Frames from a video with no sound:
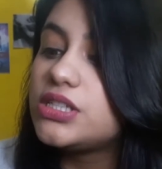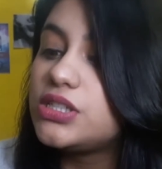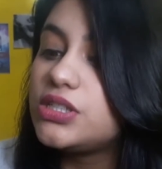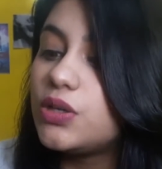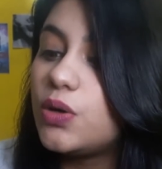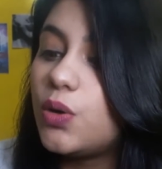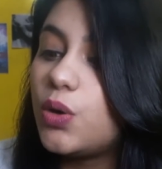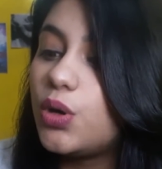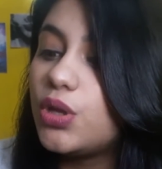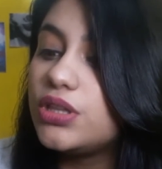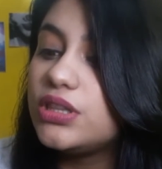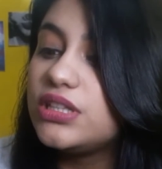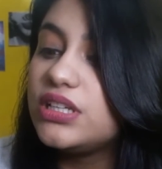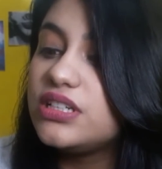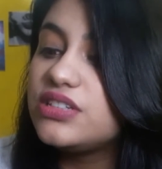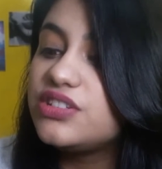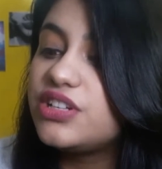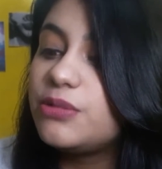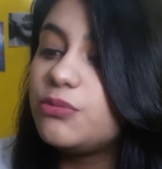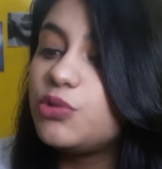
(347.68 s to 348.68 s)
So
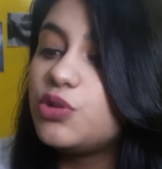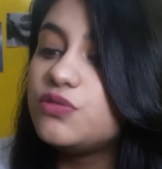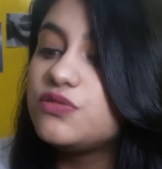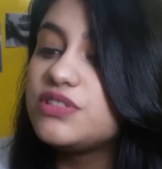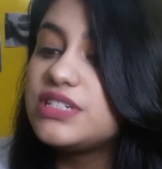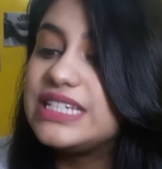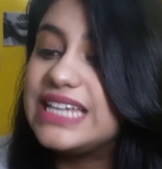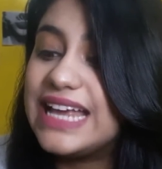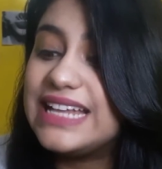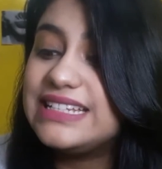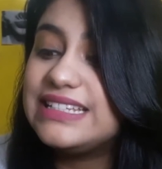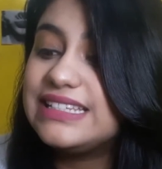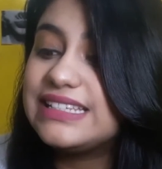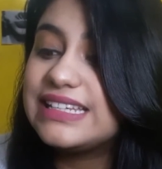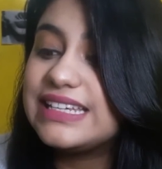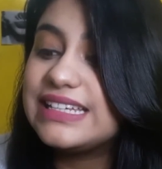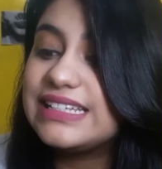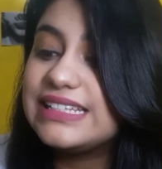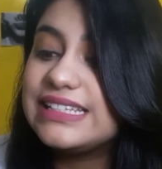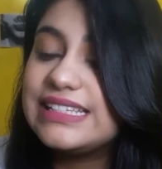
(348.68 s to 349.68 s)
this removes dead
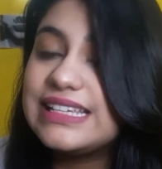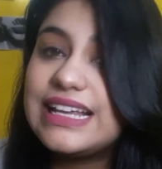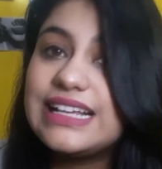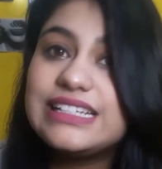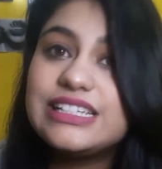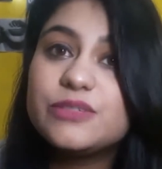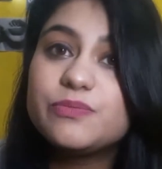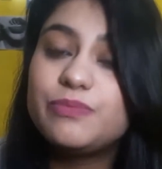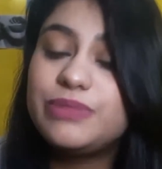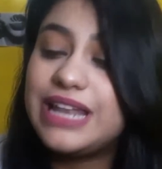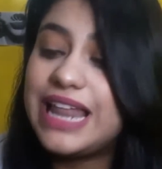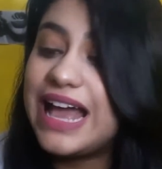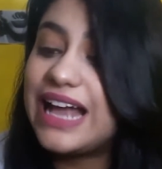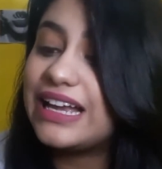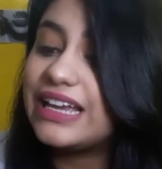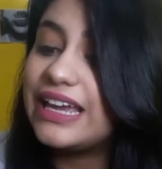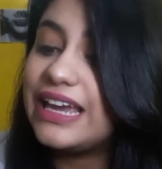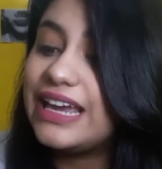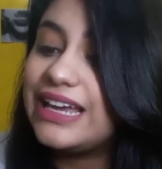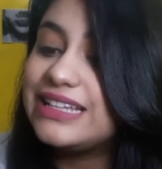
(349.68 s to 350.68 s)
skin cells,
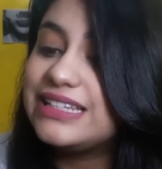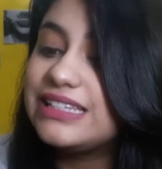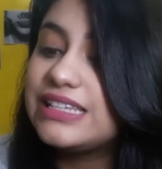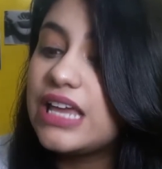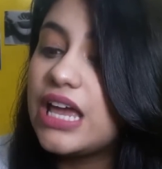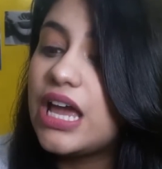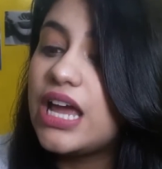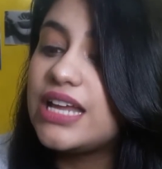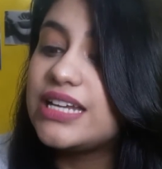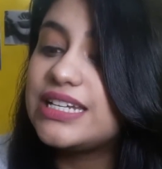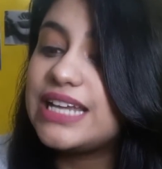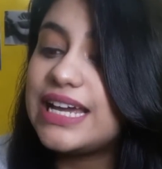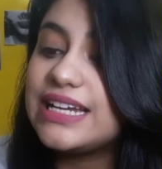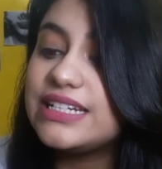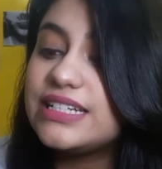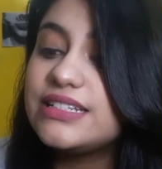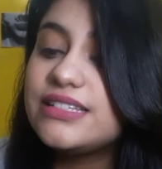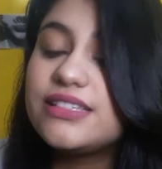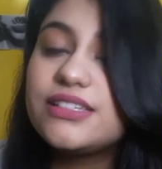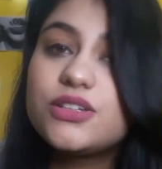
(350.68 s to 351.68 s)
blackheads,
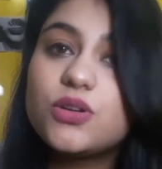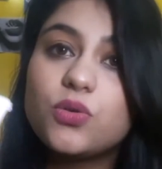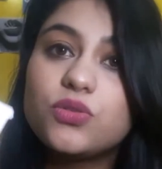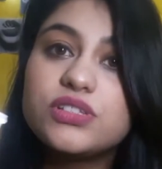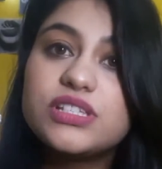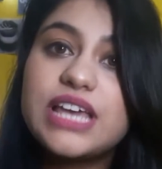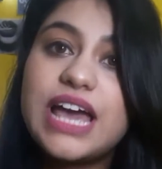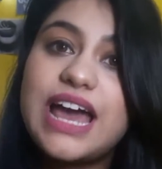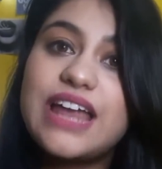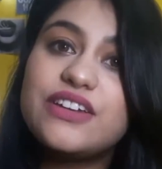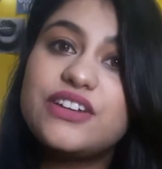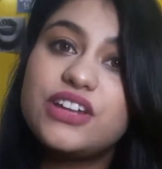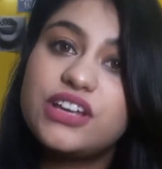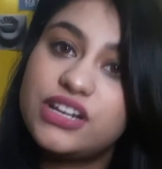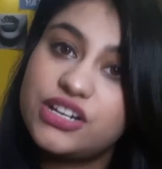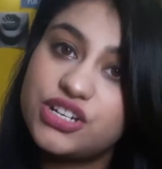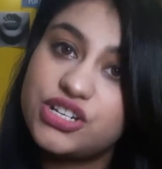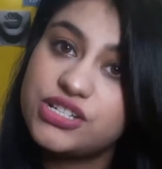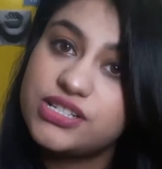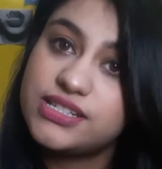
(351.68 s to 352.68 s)
tightens stones and
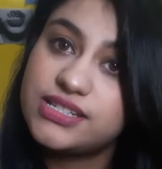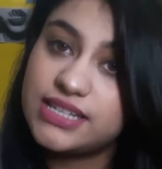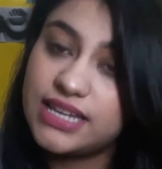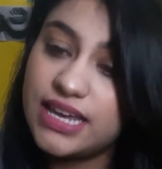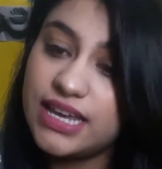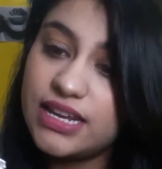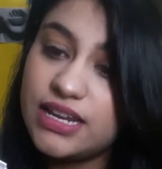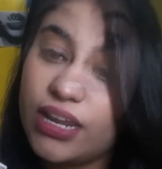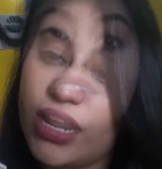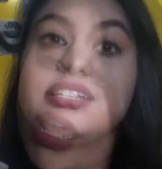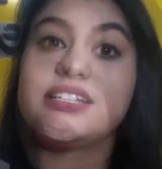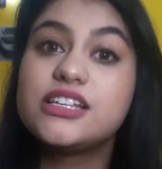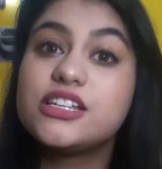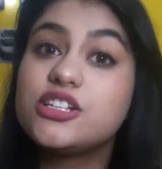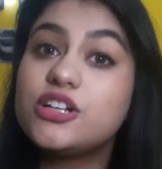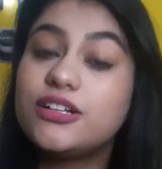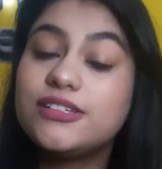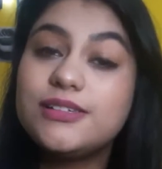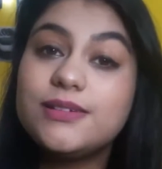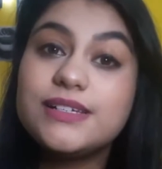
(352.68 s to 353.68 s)
nourishes skin. This is
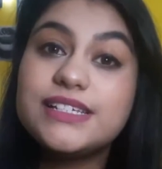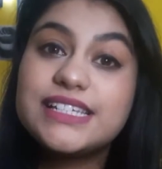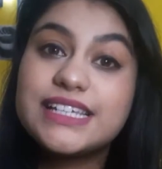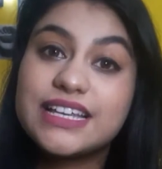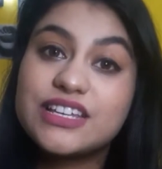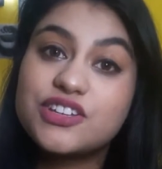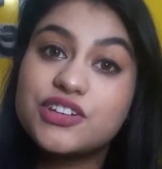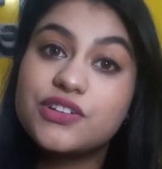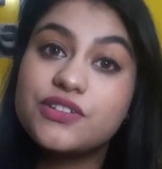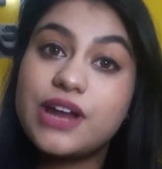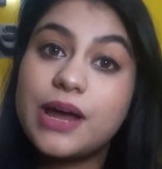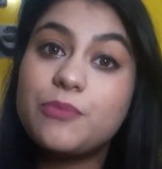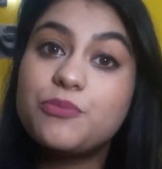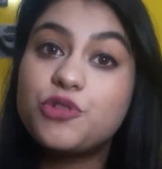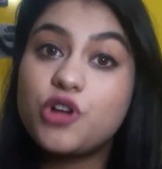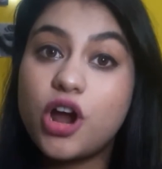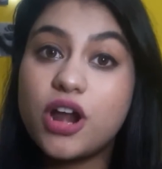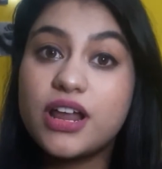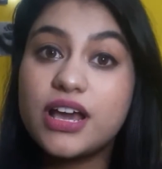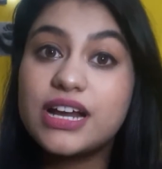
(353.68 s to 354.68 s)
also a 60 gram
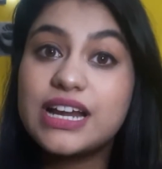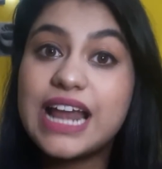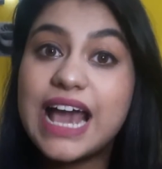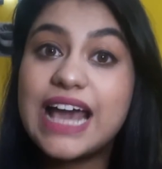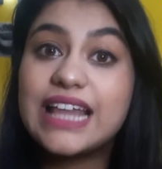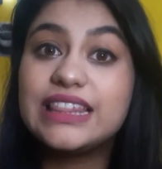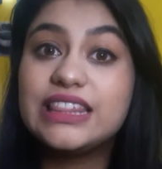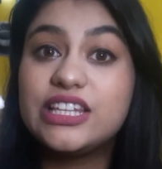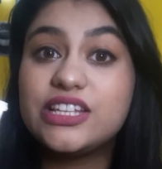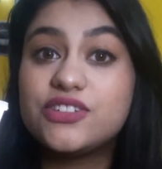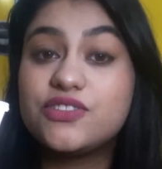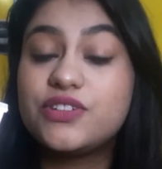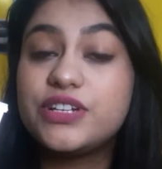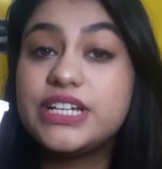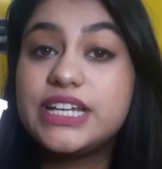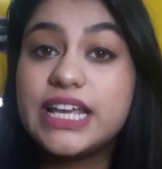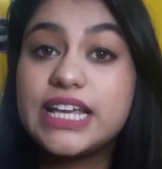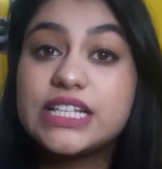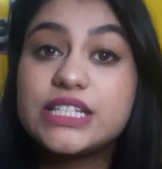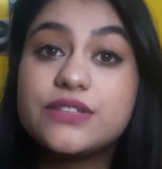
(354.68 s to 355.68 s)
product and this
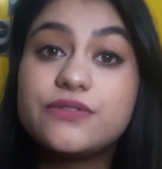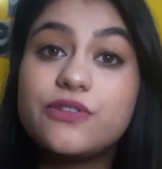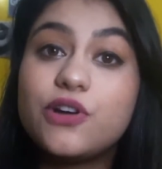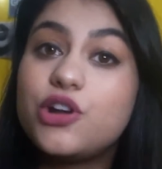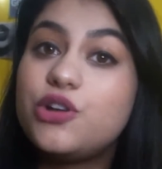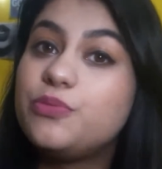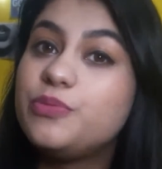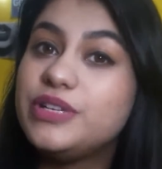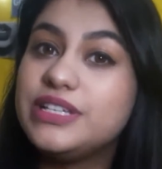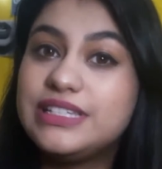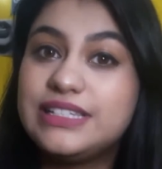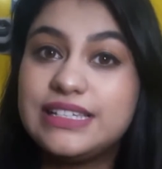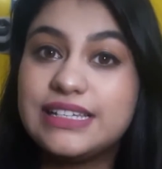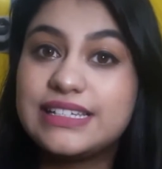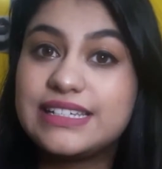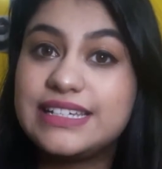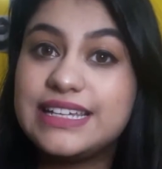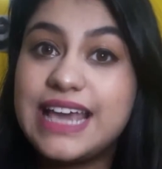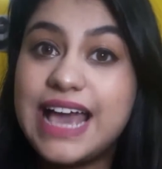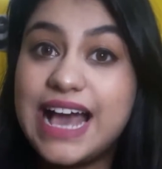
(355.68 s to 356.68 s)
retails for rupees
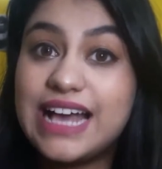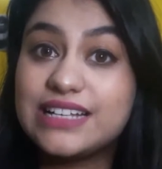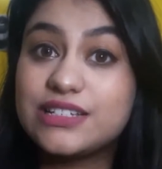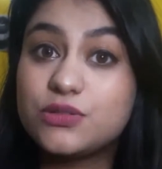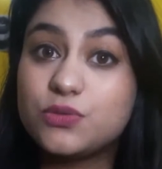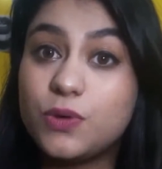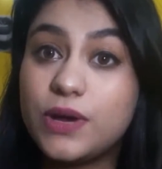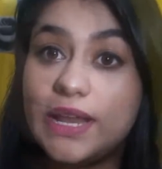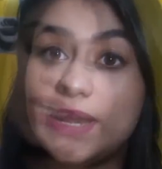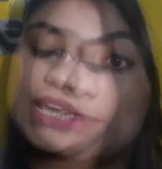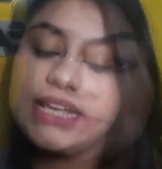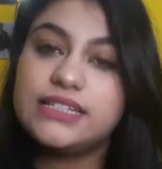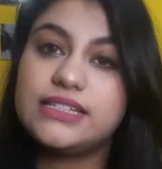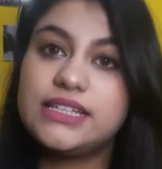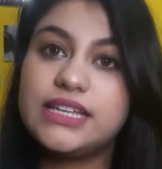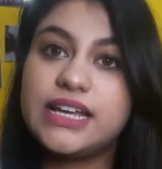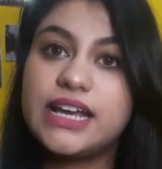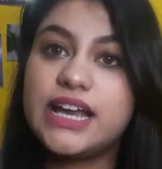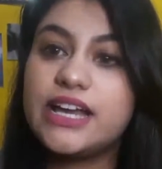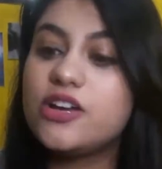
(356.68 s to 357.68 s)
60 as well. The next
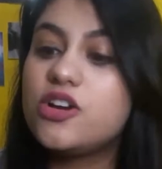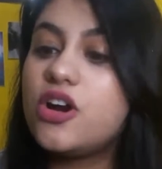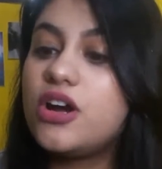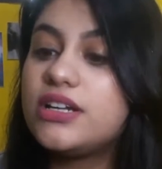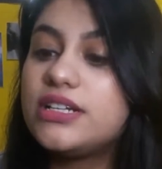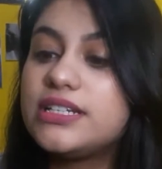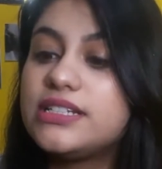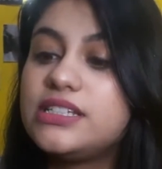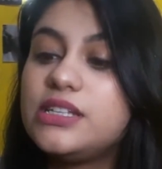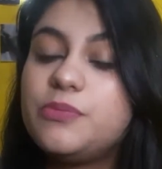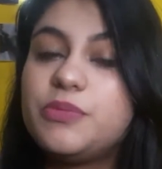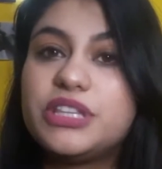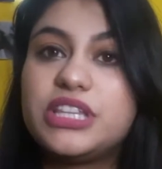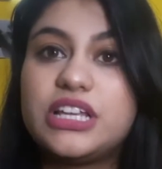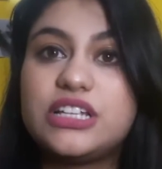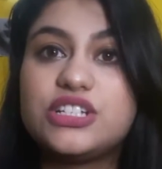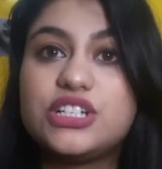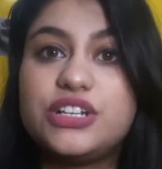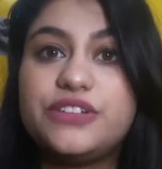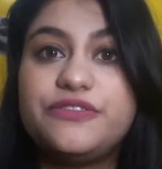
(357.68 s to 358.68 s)
thing I got is the
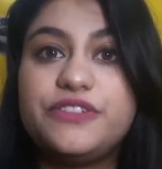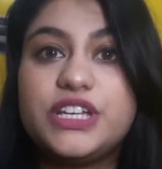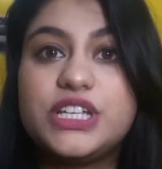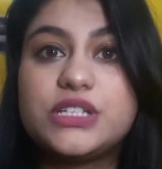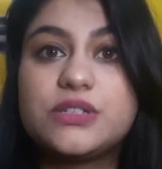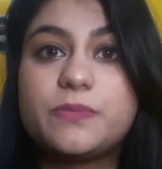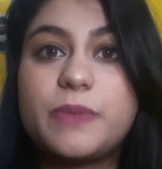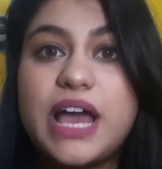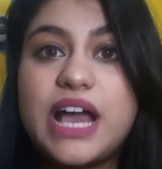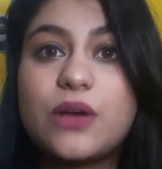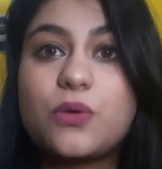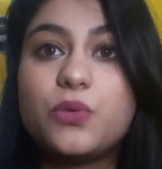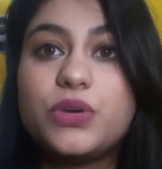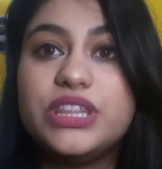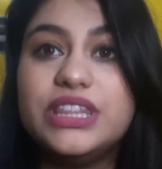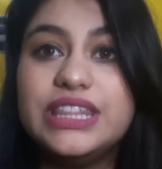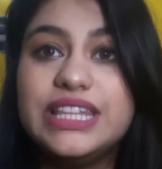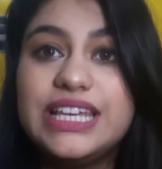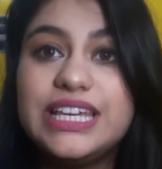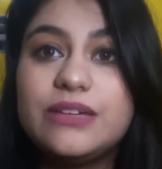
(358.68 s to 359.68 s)
Patanjali face pack
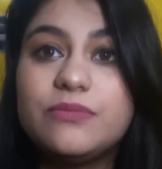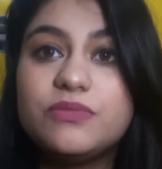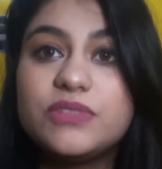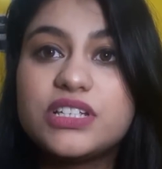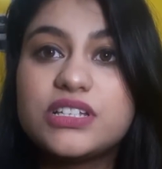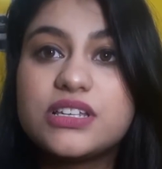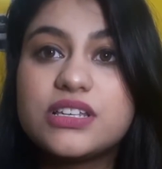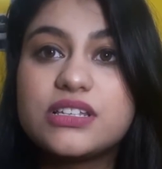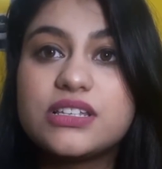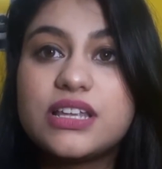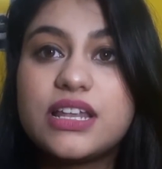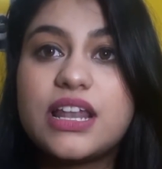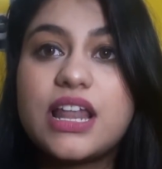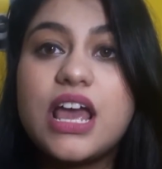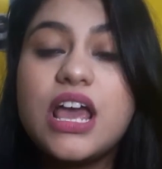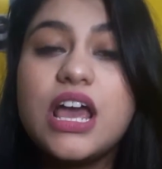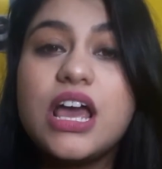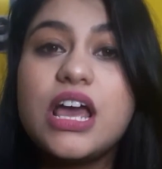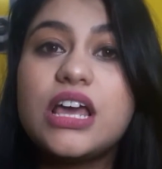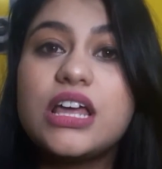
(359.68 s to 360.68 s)
with neem. This
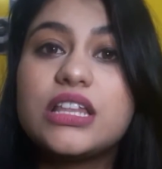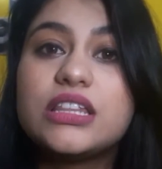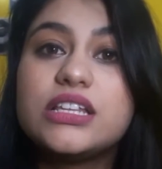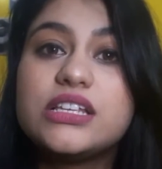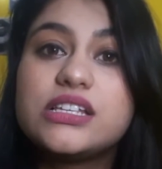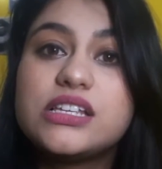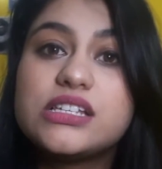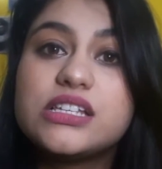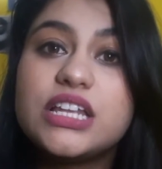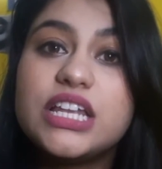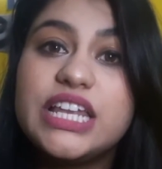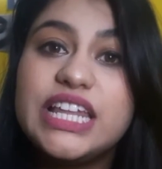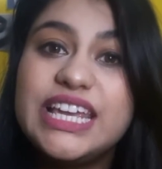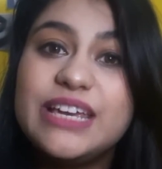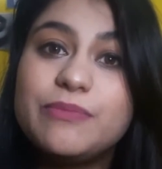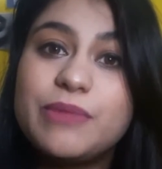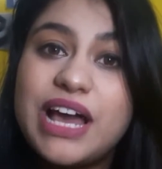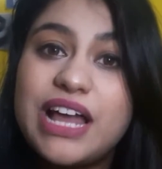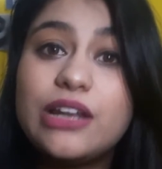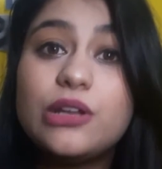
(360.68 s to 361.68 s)
is a
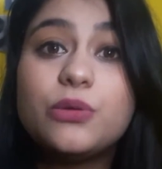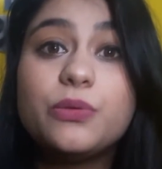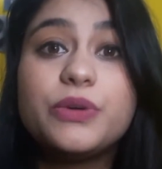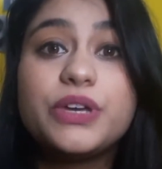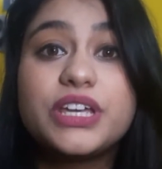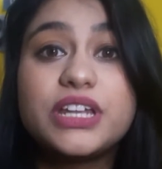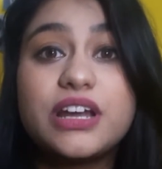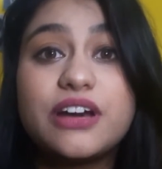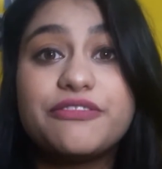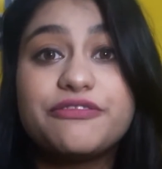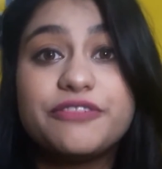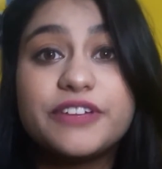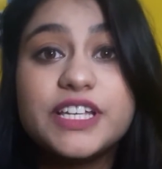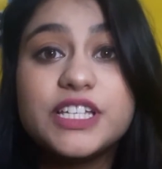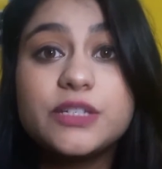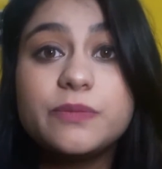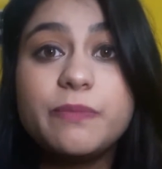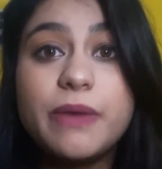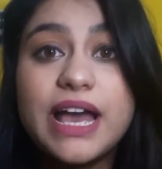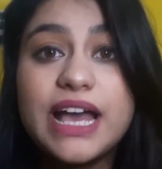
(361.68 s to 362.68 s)
neem aloe vera
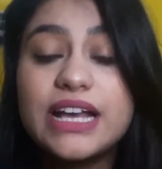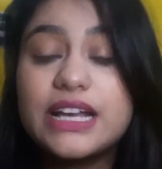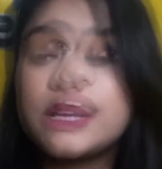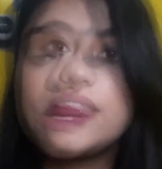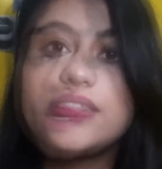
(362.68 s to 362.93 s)
face pack.